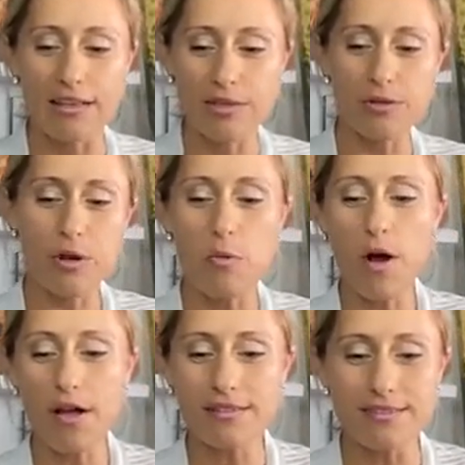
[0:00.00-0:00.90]
do you know
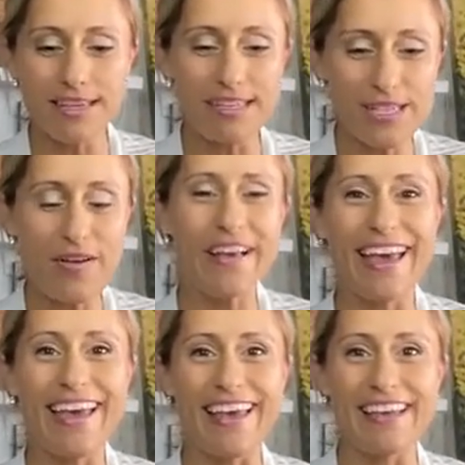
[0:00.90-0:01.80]
what? It's
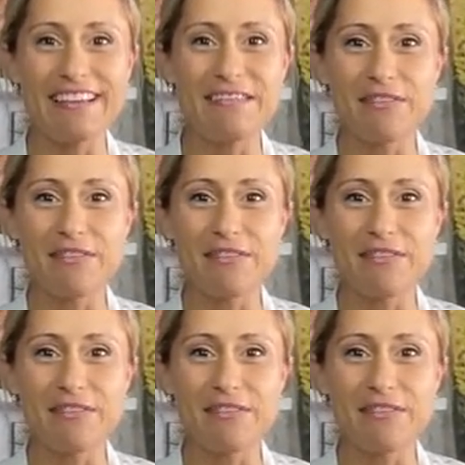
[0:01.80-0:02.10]
okay.